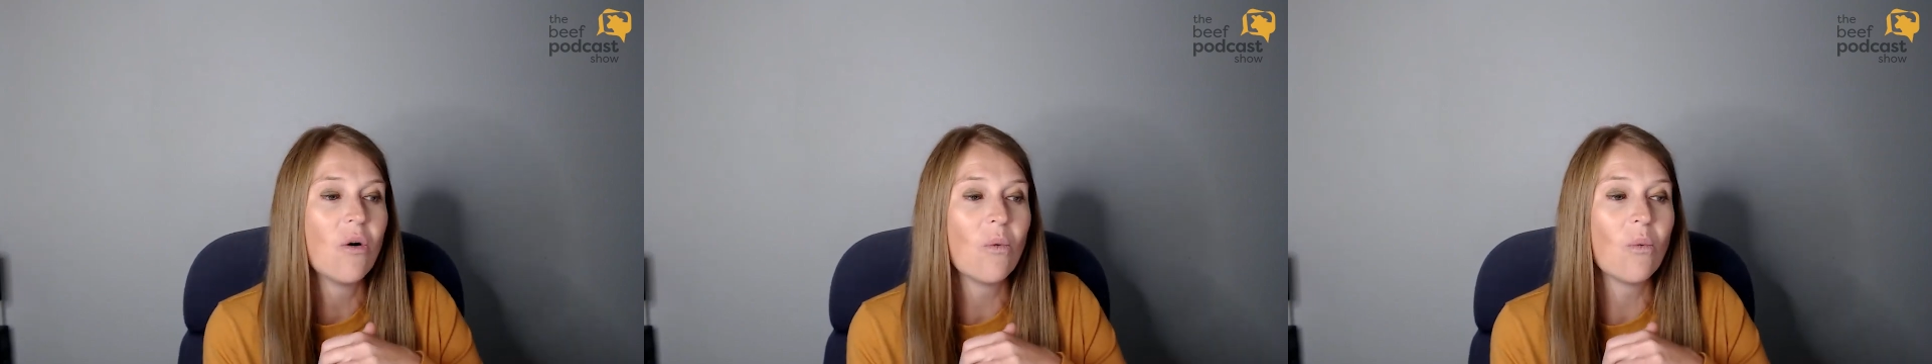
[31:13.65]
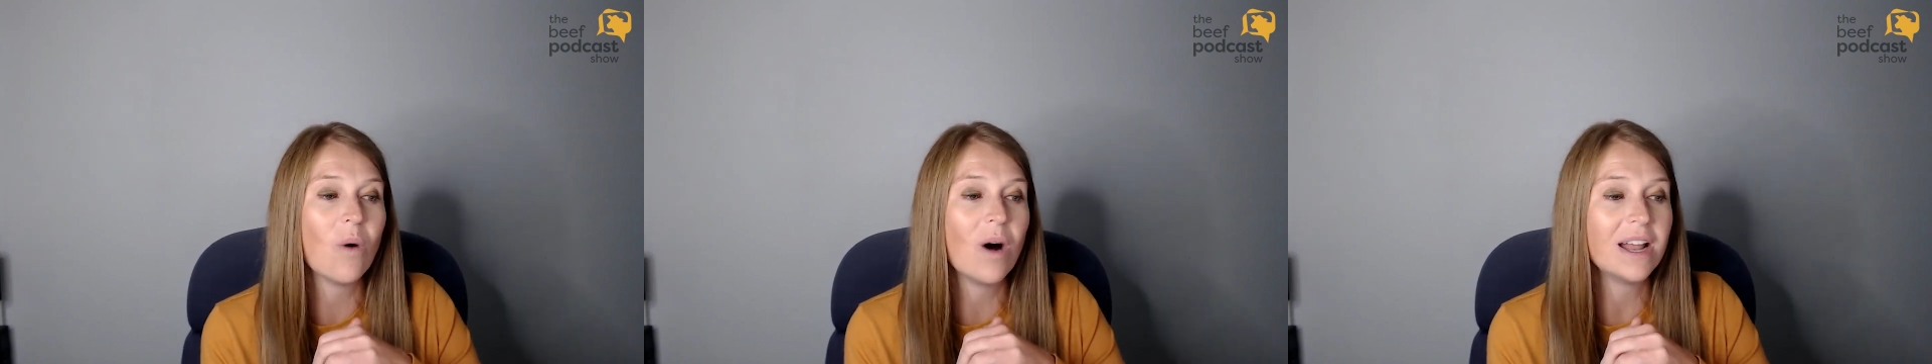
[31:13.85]

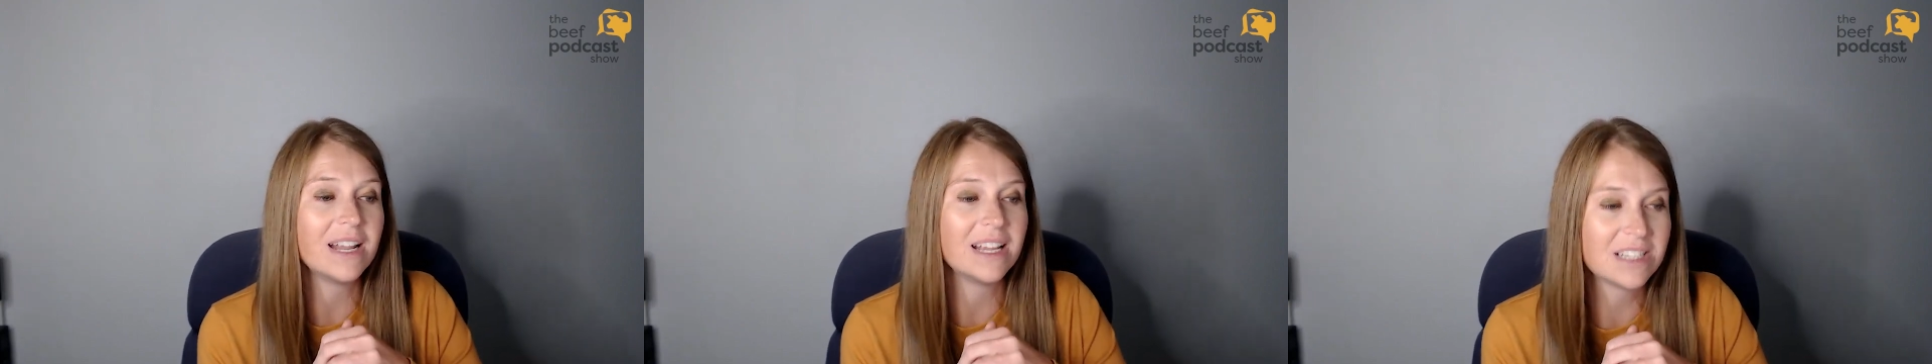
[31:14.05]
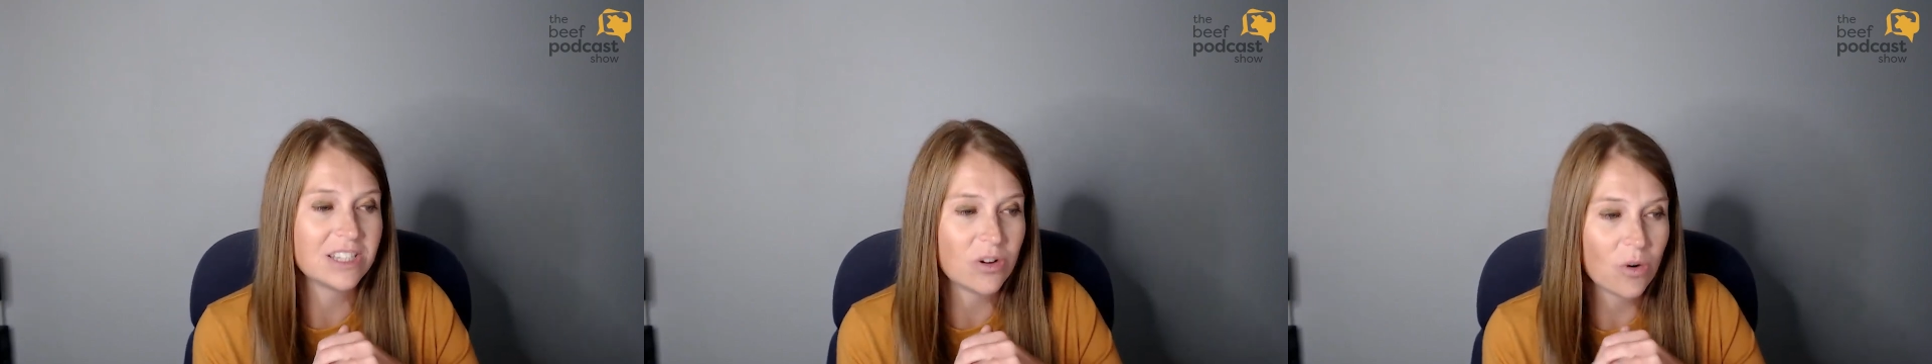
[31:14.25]
what
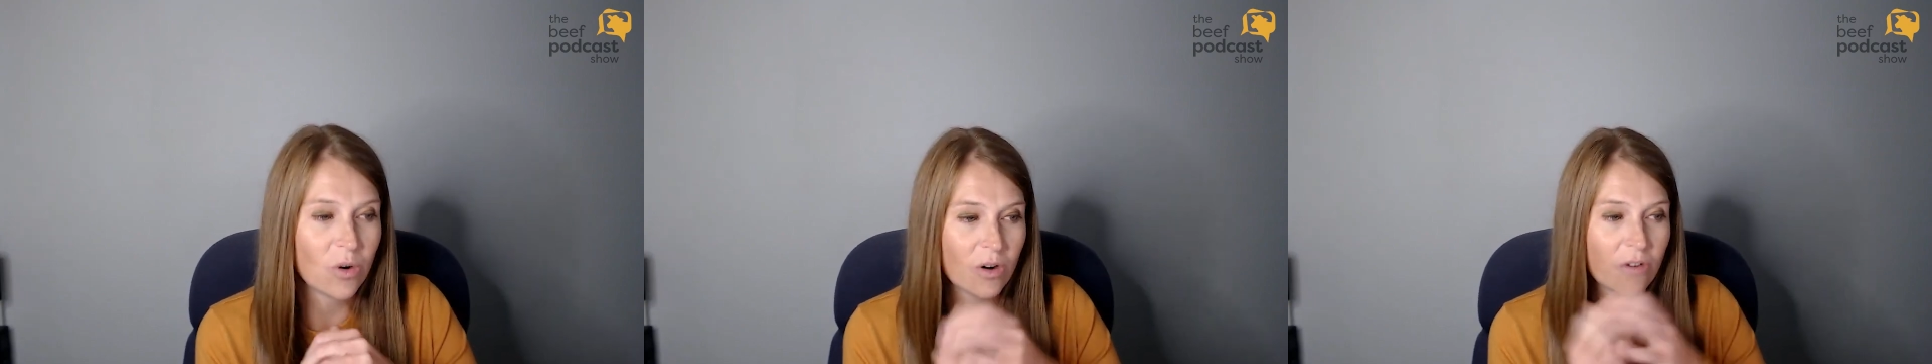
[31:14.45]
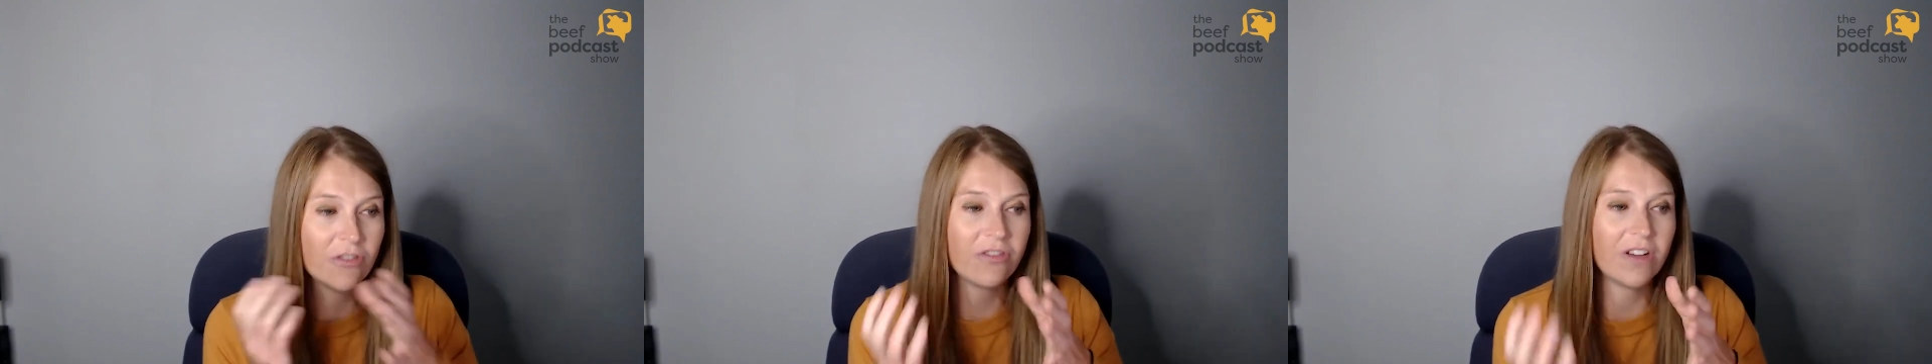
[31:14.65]
is
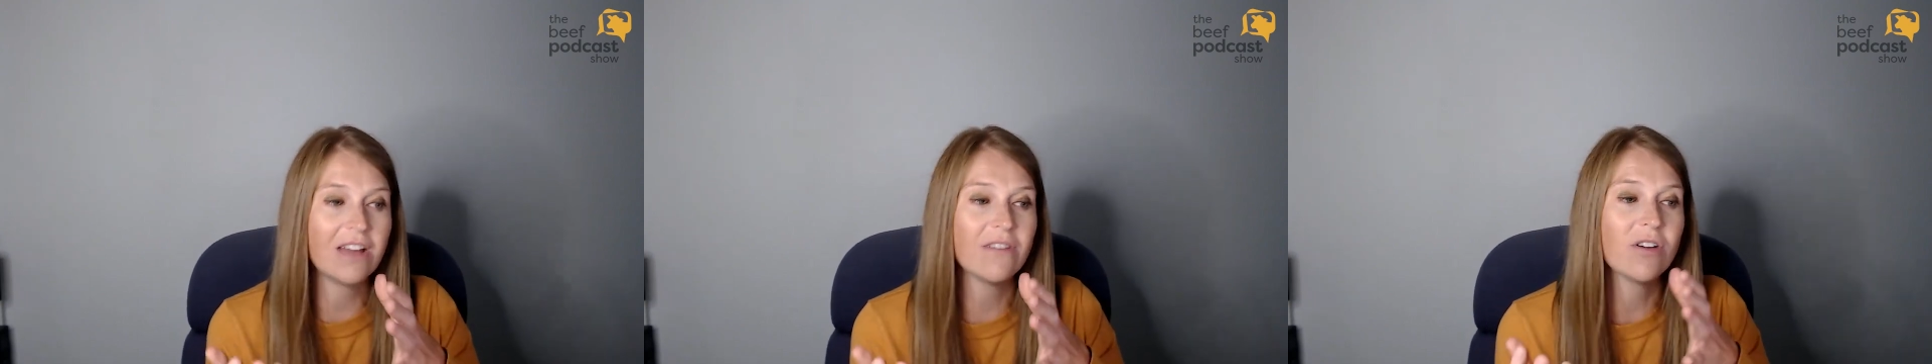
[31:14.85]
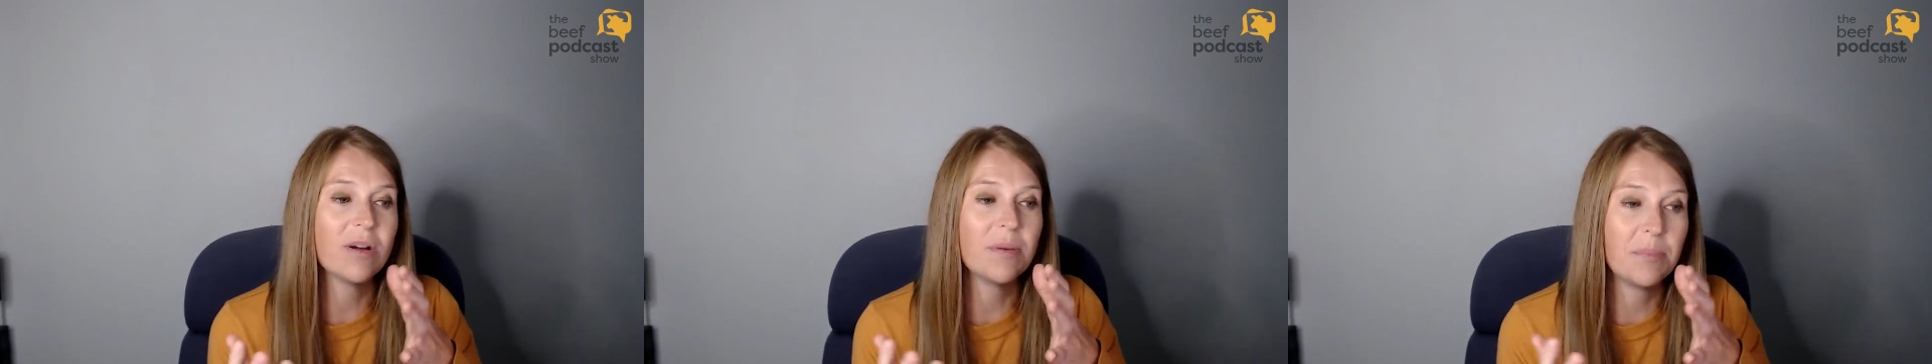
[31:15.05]
your
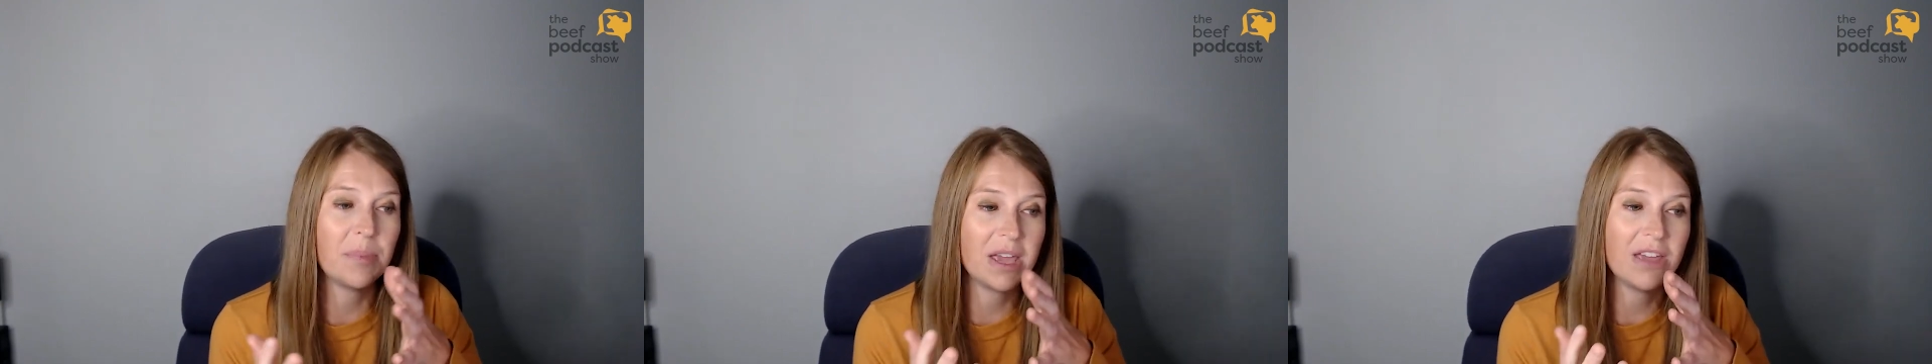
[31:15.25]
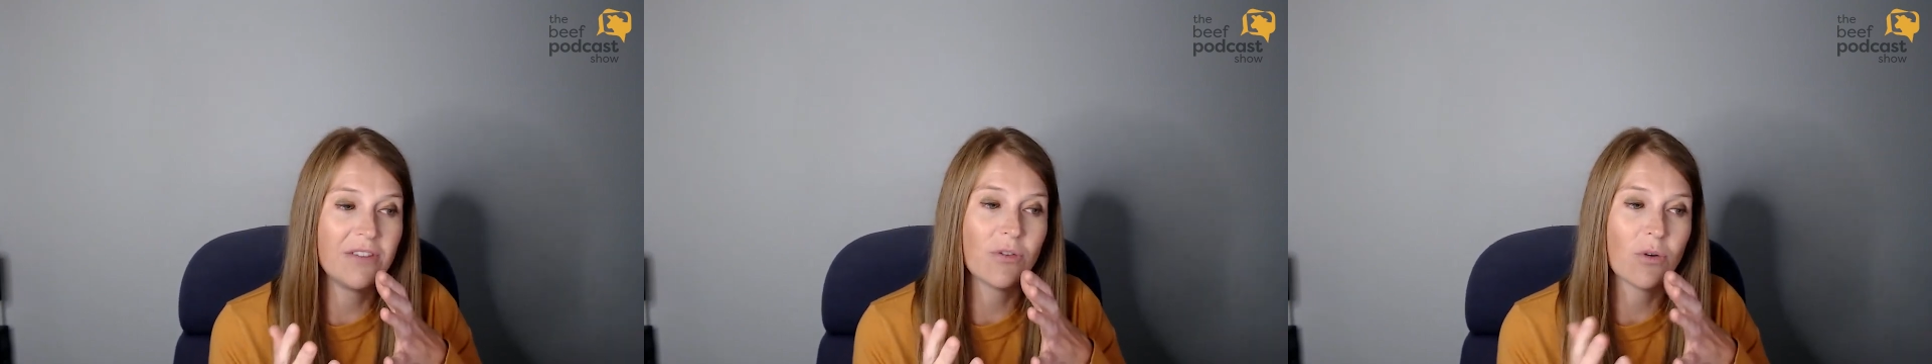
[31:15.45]
favorite
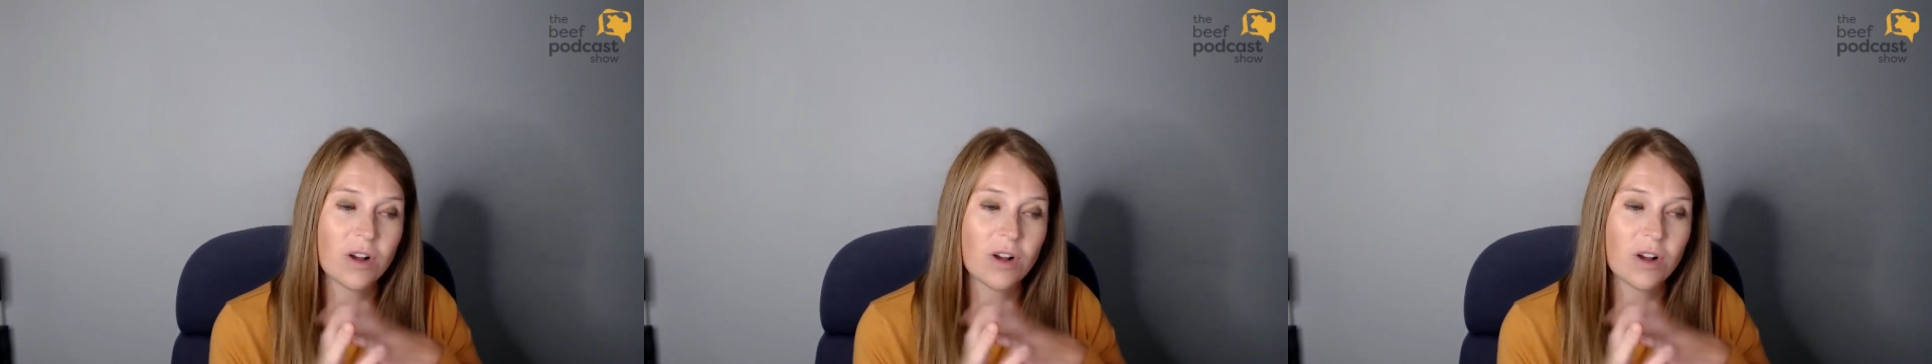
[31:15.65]
beef